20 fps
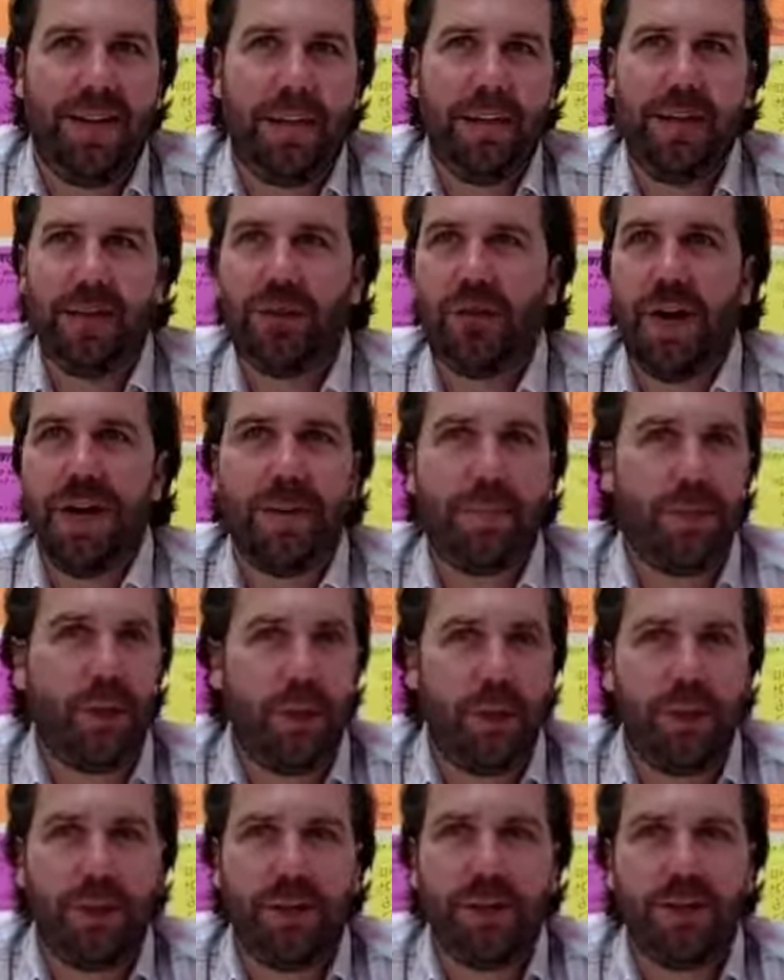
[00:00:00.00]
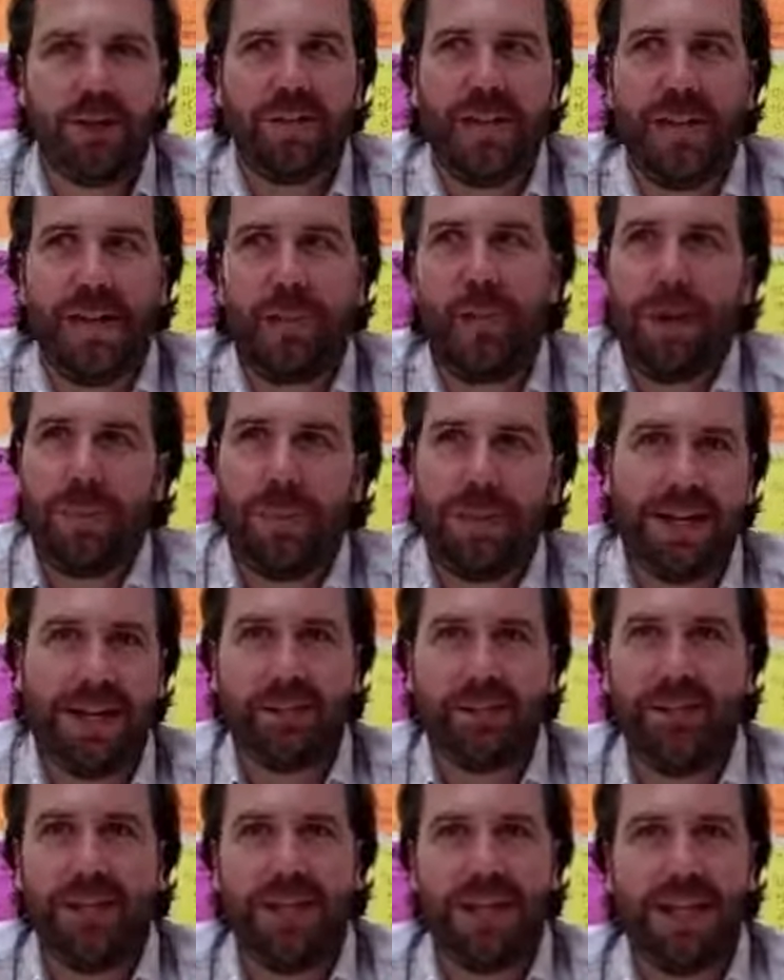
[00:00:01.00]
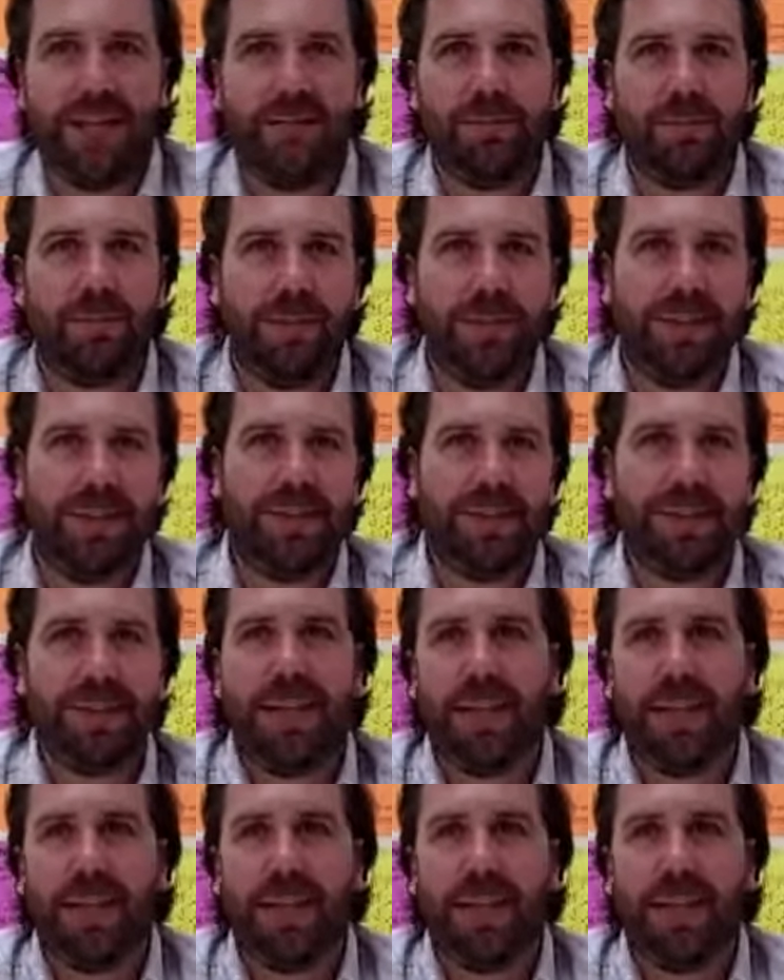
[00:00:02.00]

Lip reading: try to build a little demo application that's